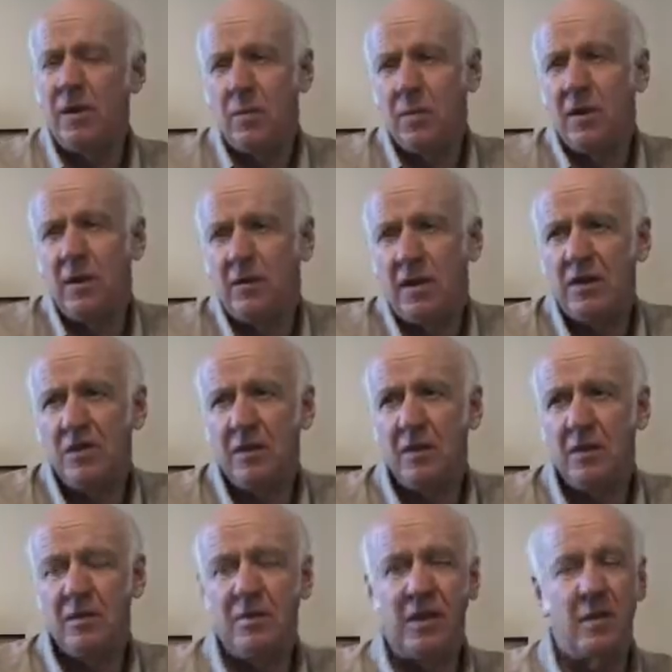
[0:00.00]
went away
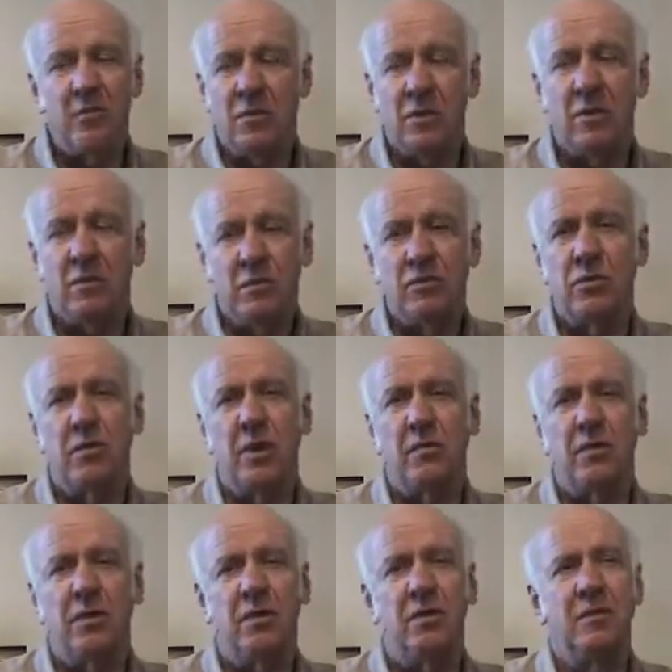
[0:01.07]
eventually, but I'm sure it was
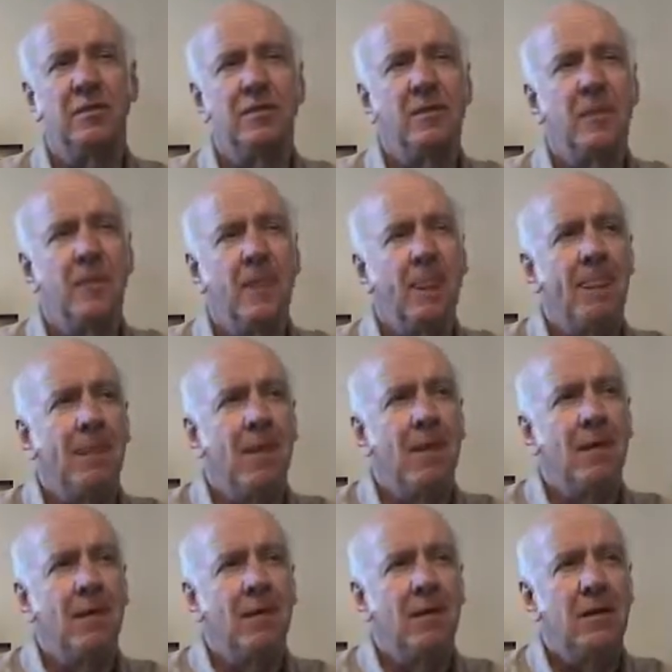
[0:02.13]
remembered.
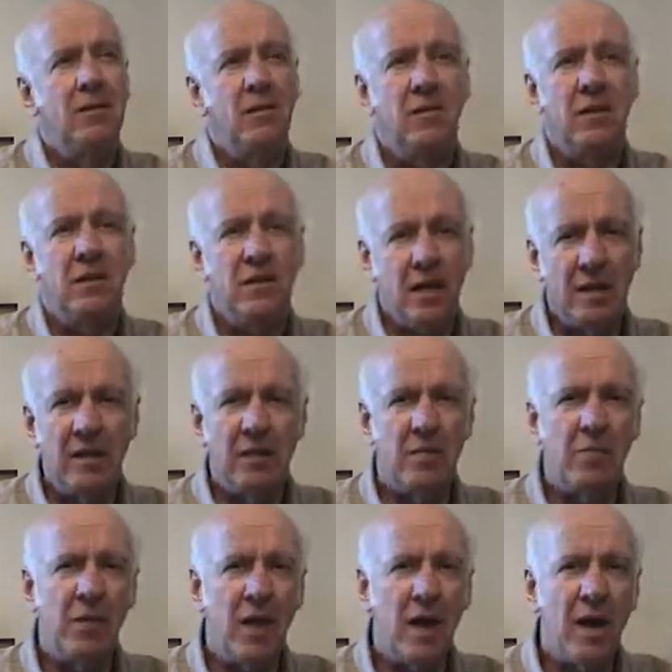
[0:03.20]
So the intended
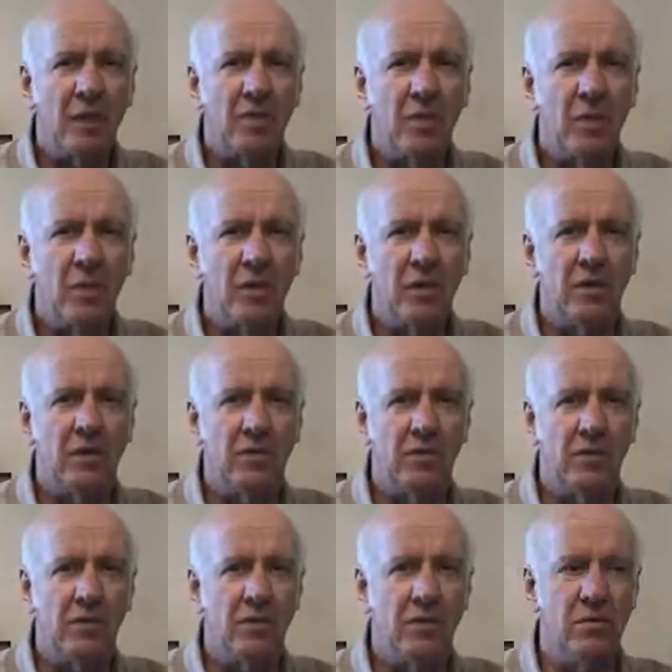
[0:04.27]
impact was
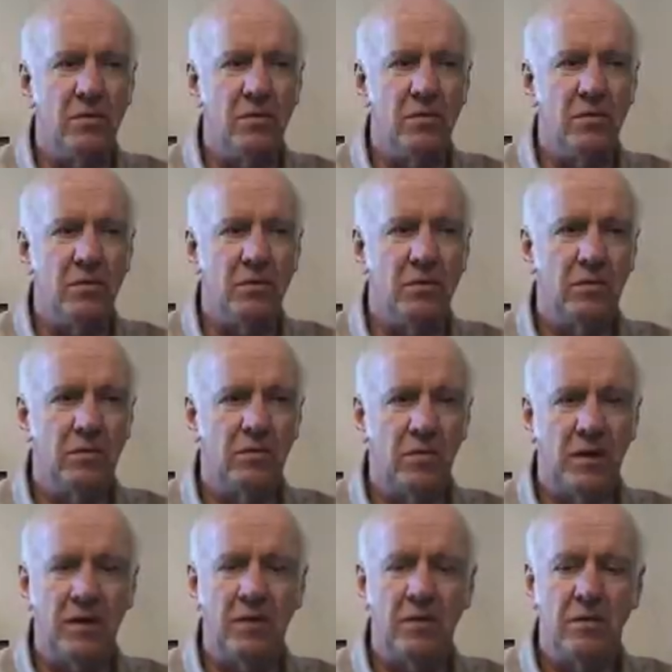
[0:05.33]
to
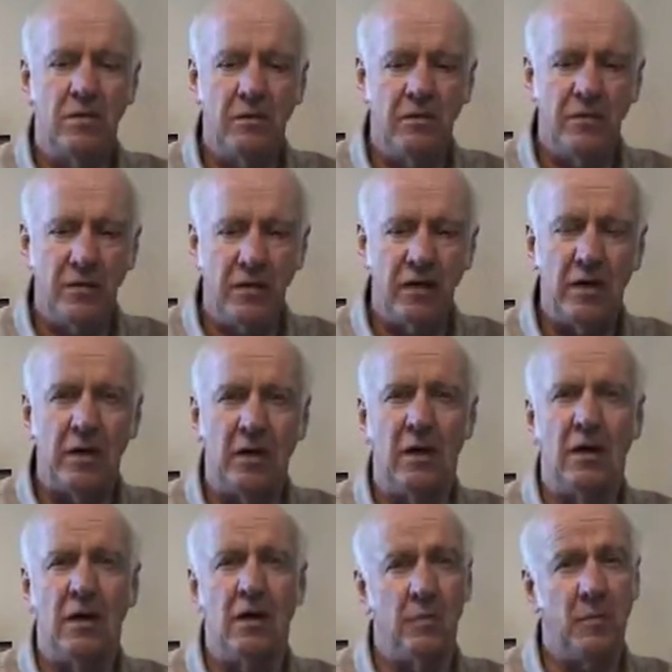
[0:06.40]
make very
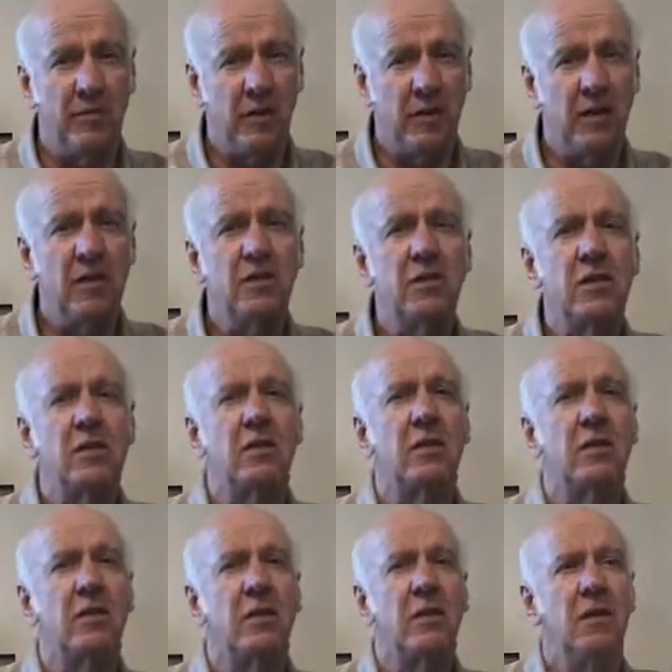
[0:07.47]
clear, to be very
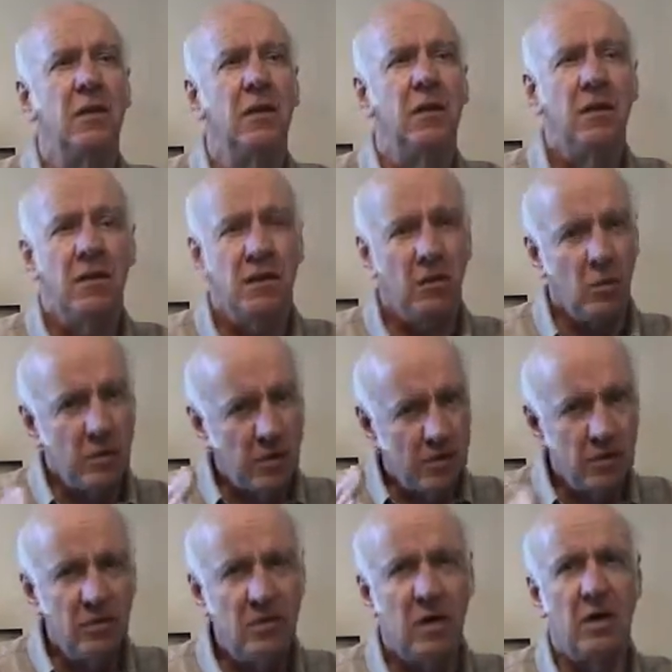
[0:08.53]
consistent, that we
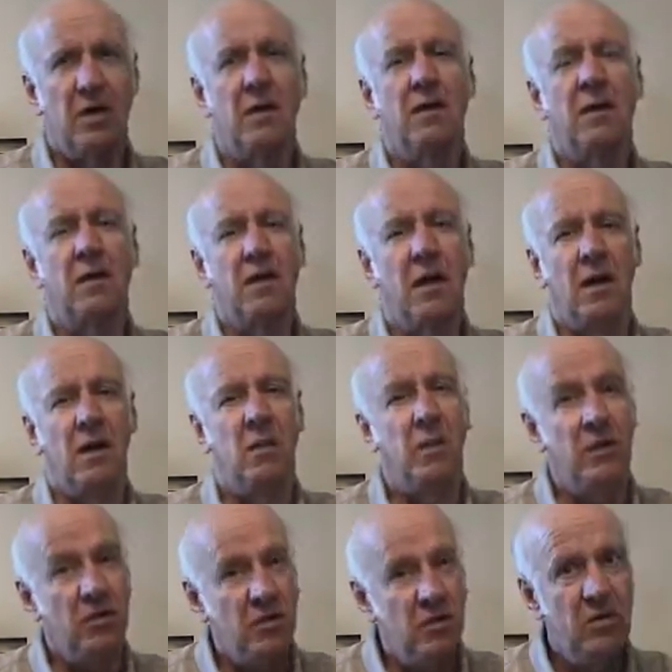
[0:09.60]
do start at 8 o'clock,
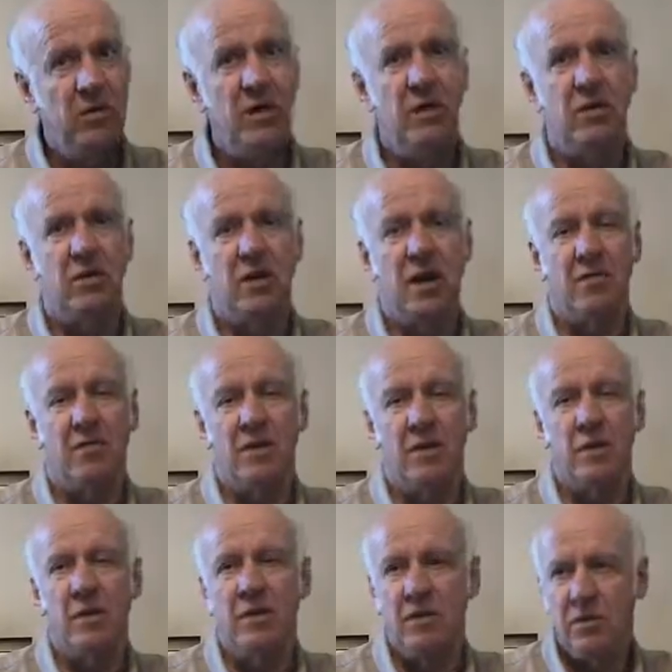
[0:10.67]
we do need your
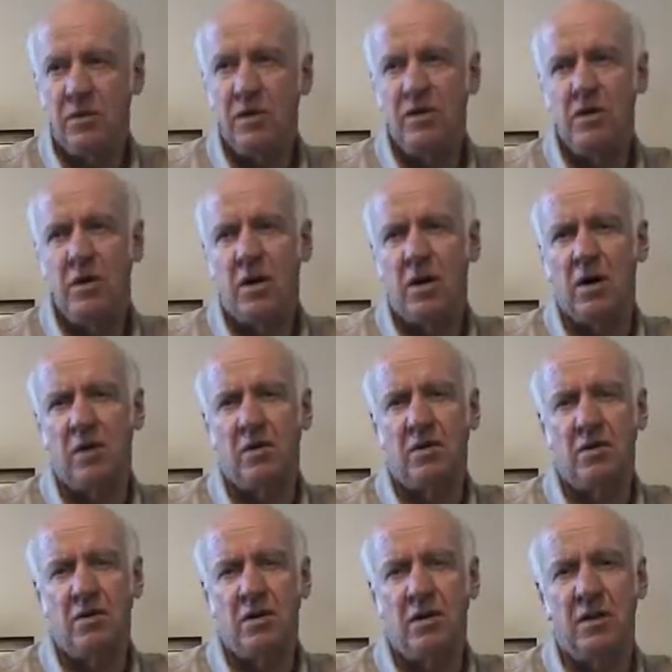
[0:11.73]
effort, we do need your
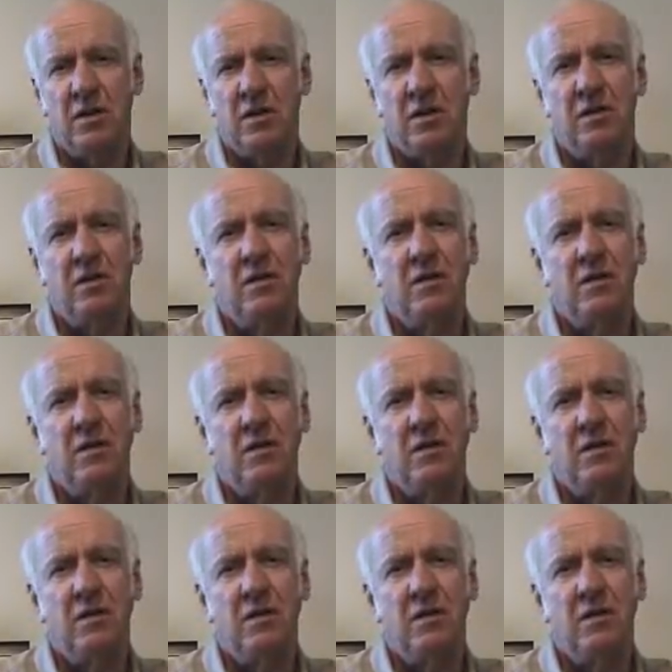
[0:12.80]
contribution here.